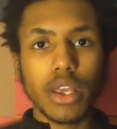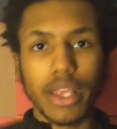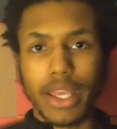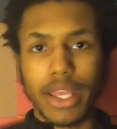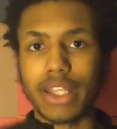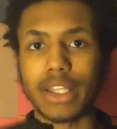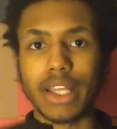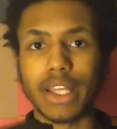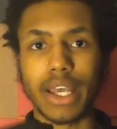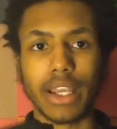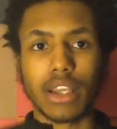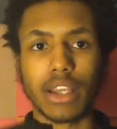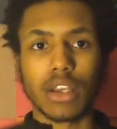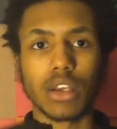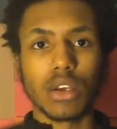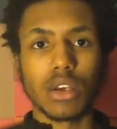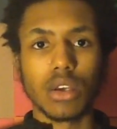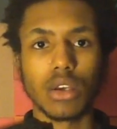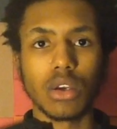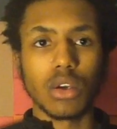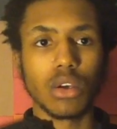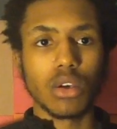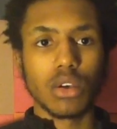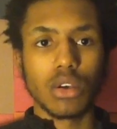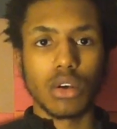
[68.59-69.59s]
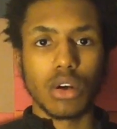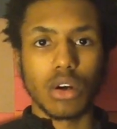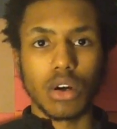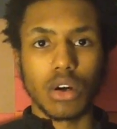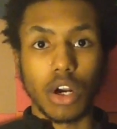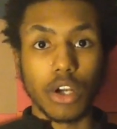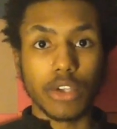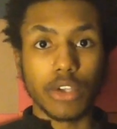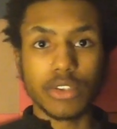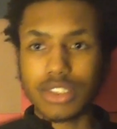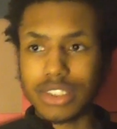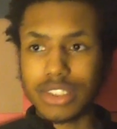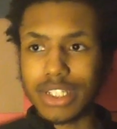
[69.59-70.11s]
And like,
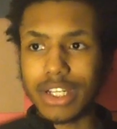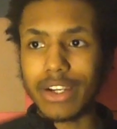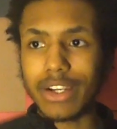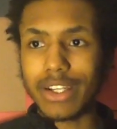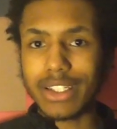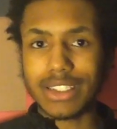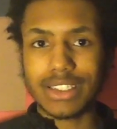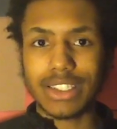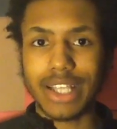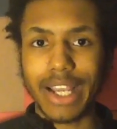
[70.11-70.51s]
are you serious?